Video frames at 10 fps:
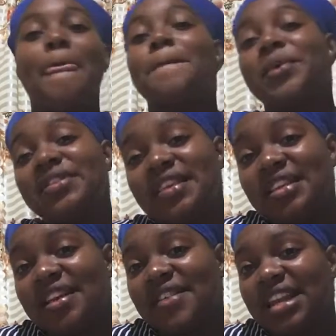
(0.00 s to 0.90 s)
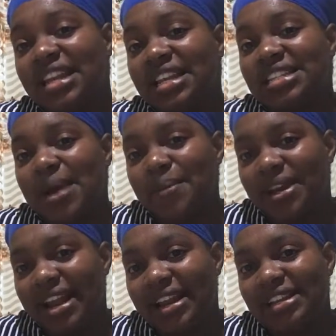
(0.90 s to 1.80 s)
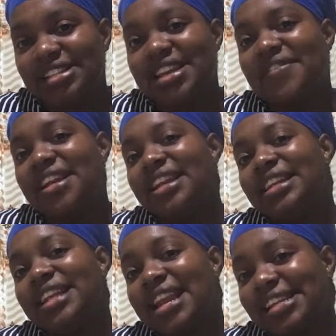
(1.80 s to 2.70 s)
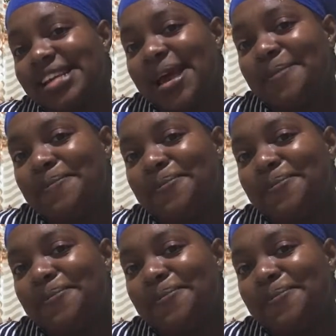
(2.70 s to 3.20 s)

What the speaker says: Princess is having a little time with daddy. She's having a little daddy time.